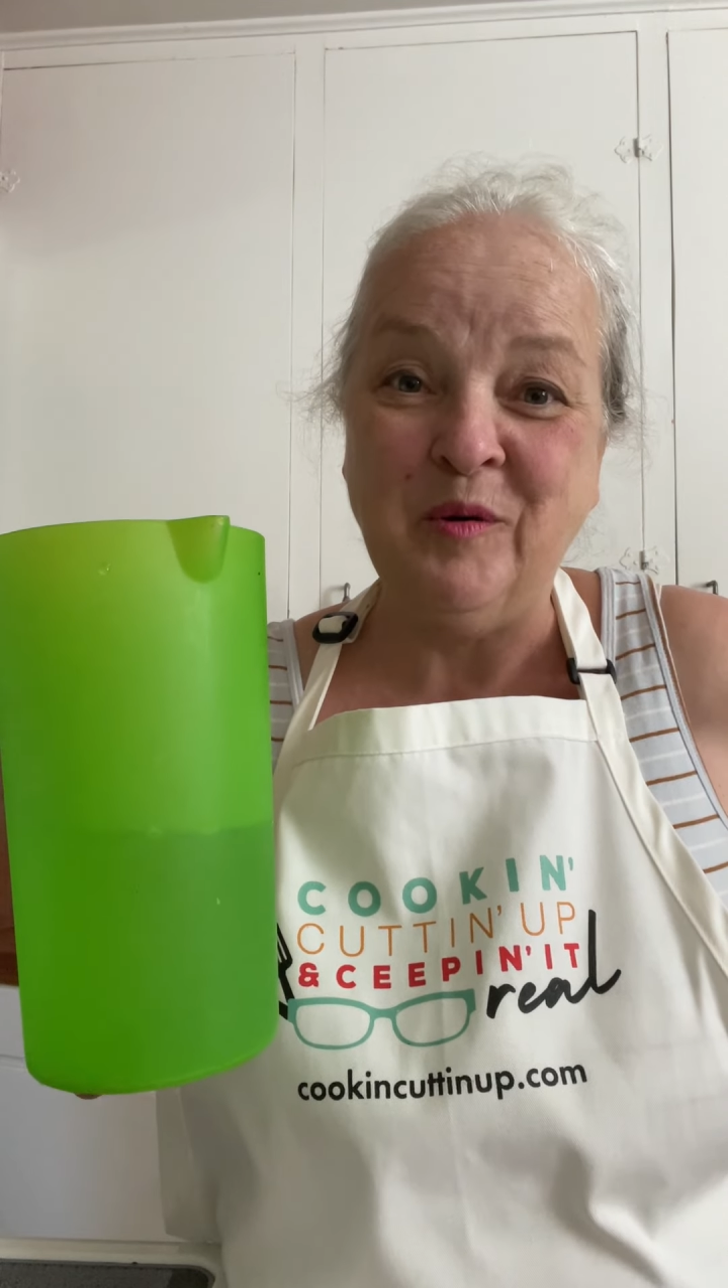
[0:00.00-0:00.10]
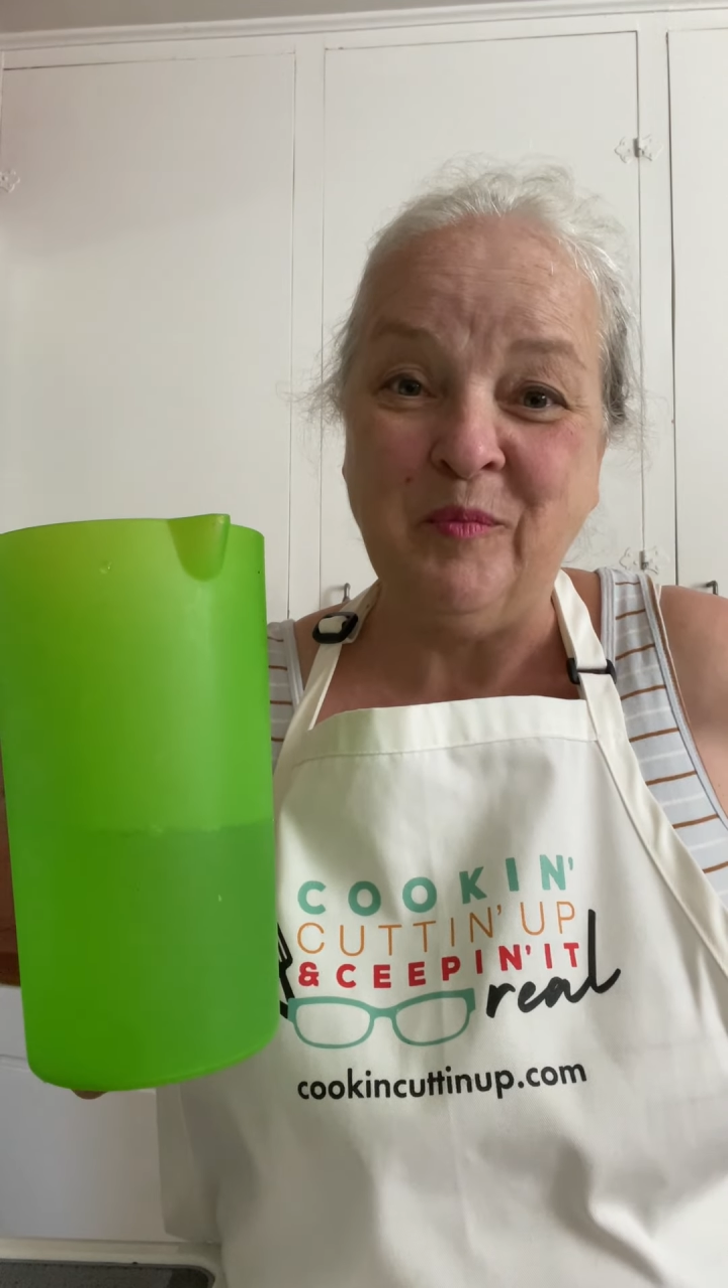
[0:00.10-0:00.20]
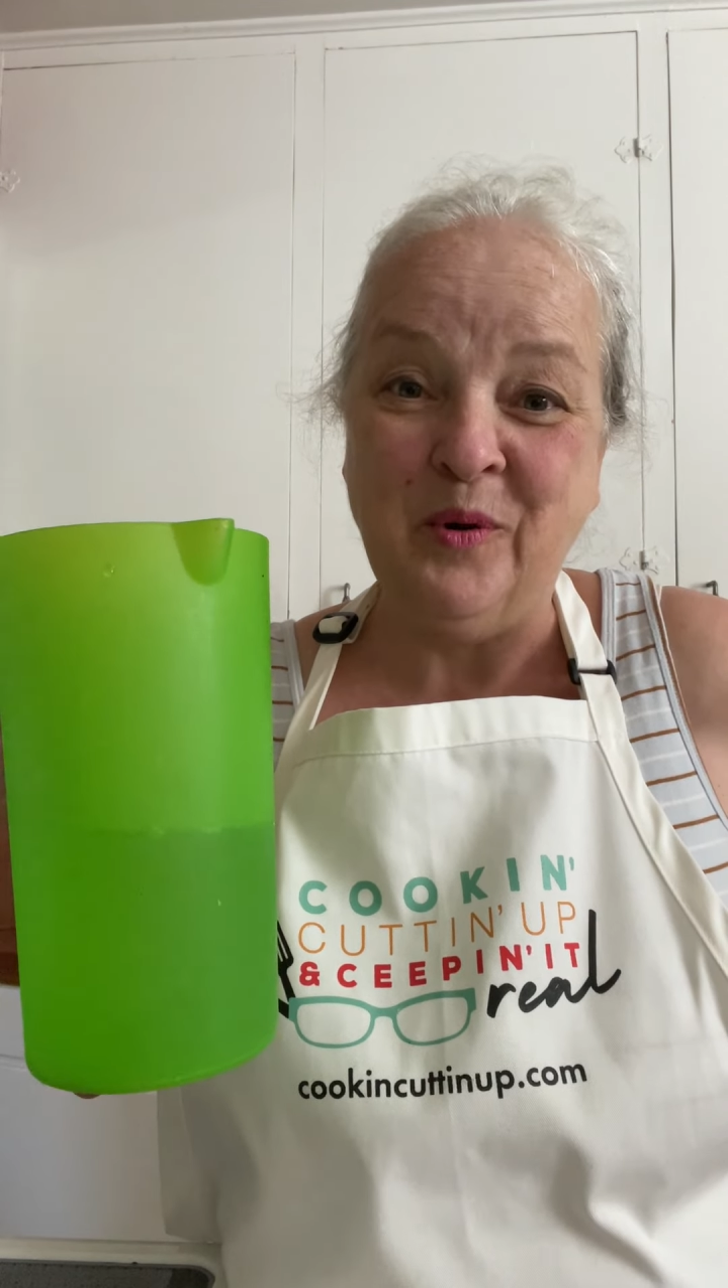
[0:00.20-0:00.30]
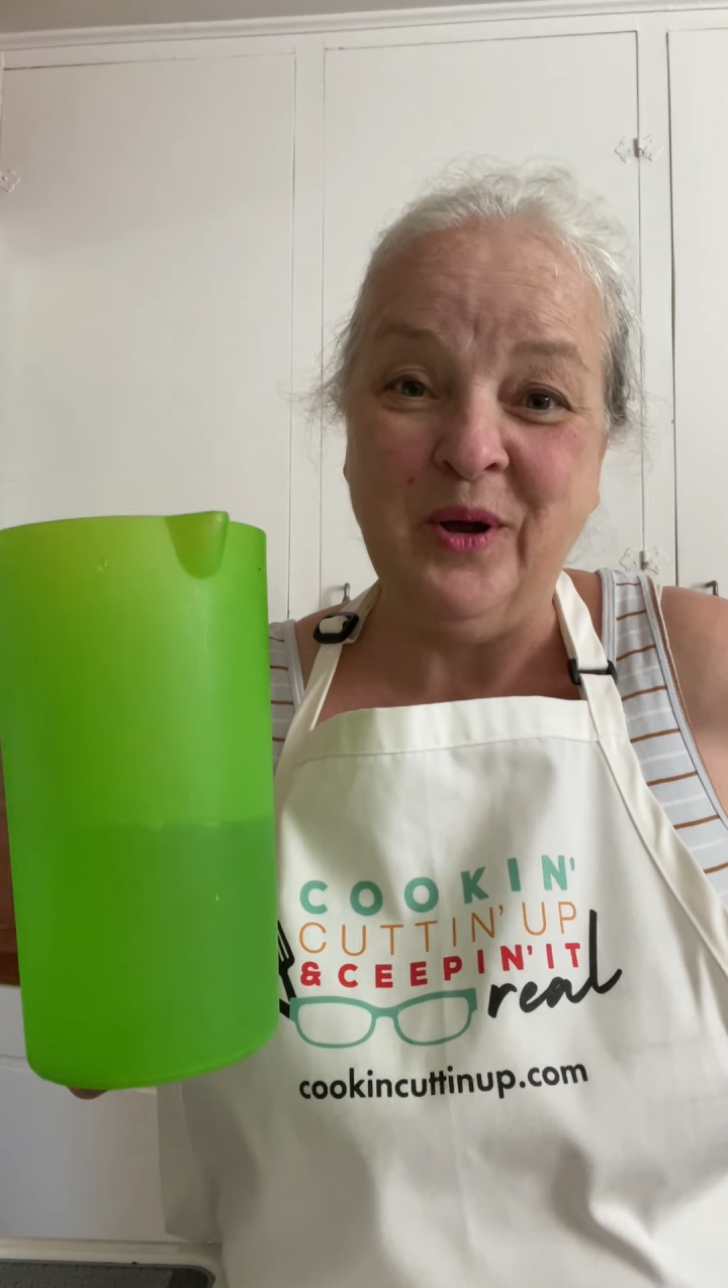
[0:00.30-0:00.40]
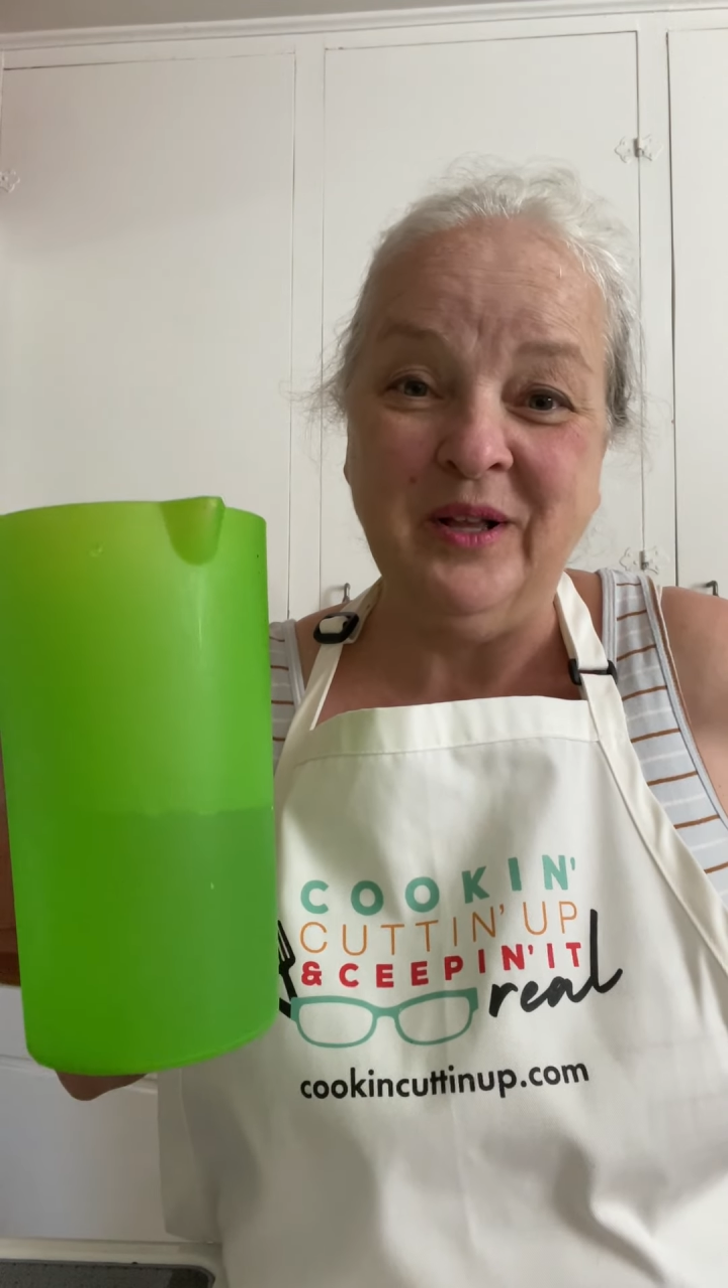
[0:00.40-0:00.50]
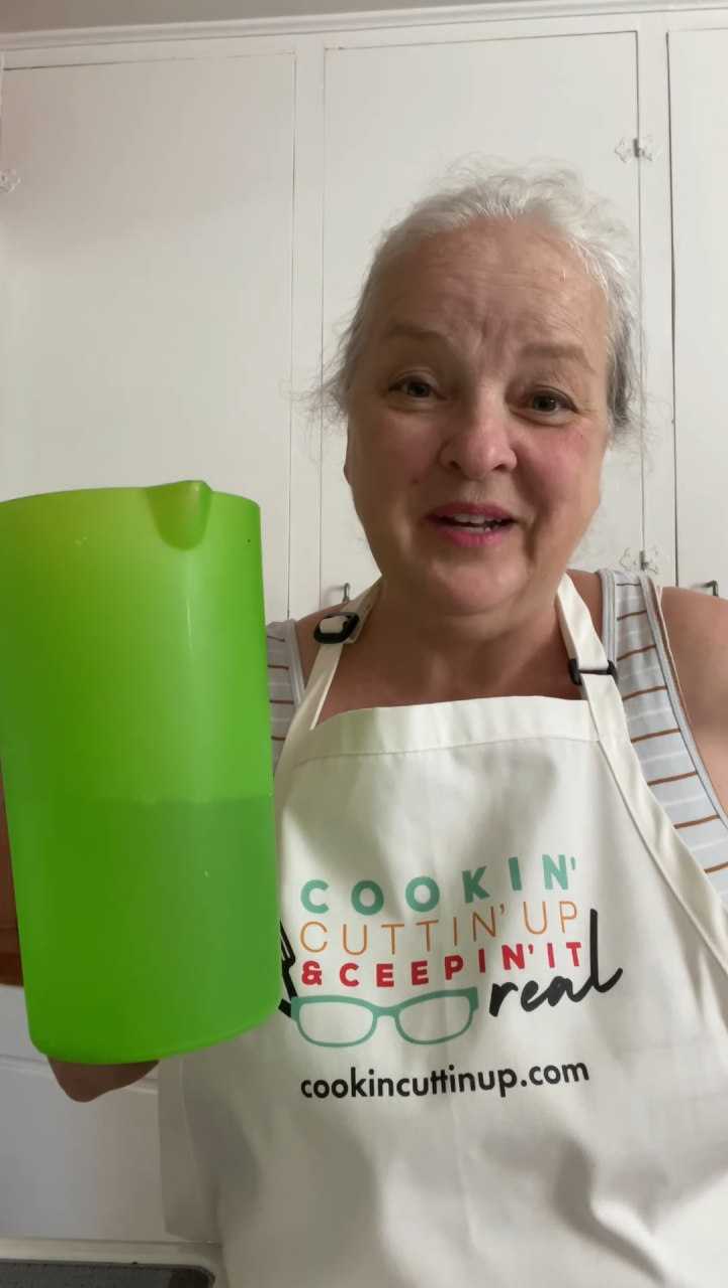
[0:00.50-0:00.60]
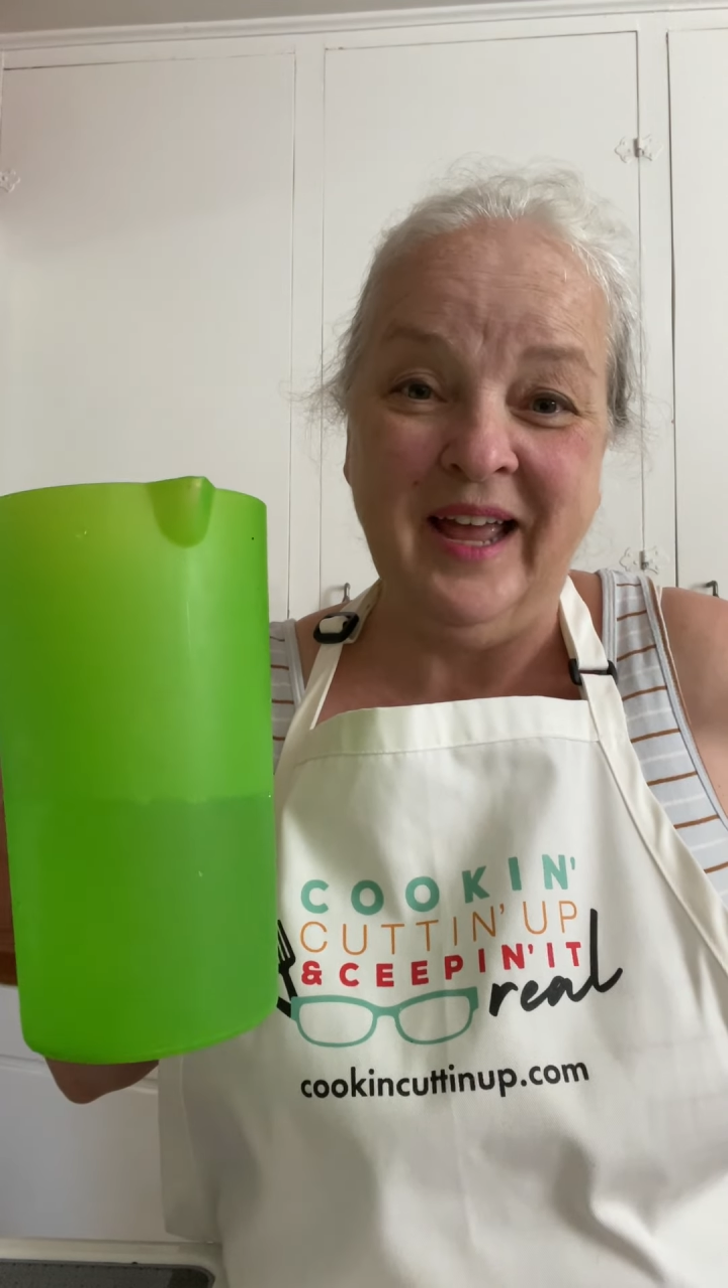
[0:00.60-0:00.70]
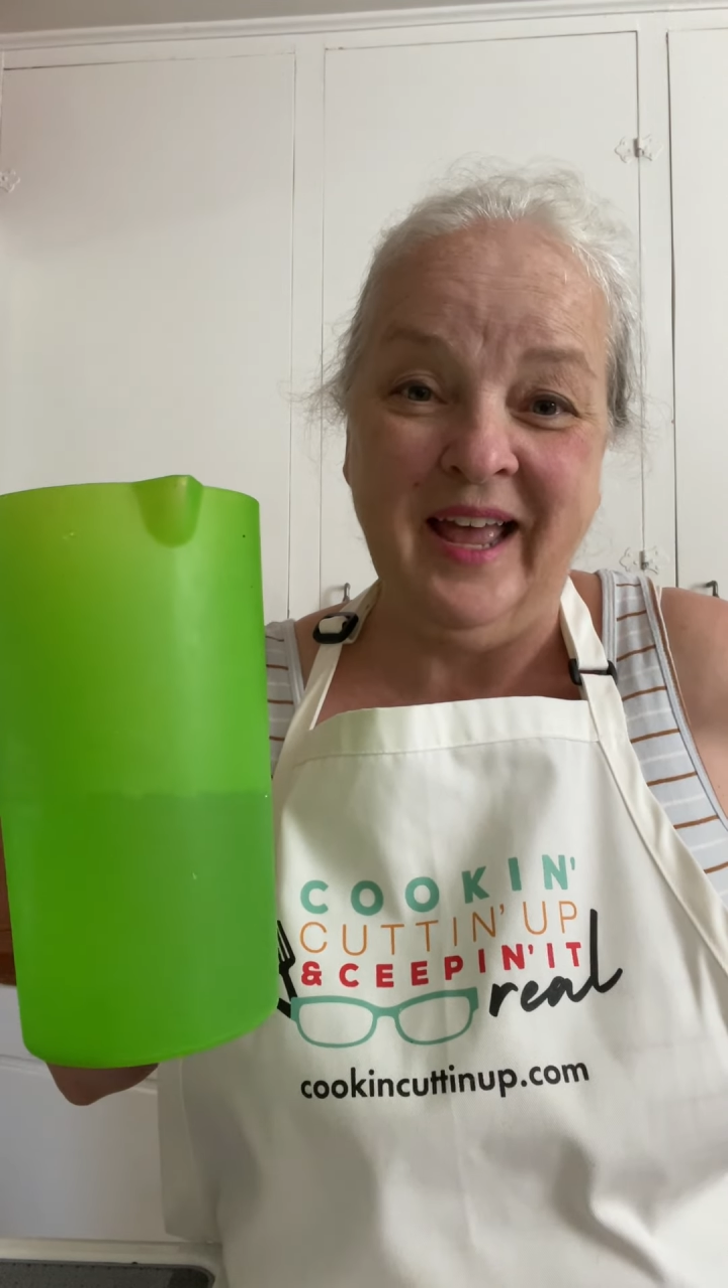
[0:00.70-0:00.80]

your boiled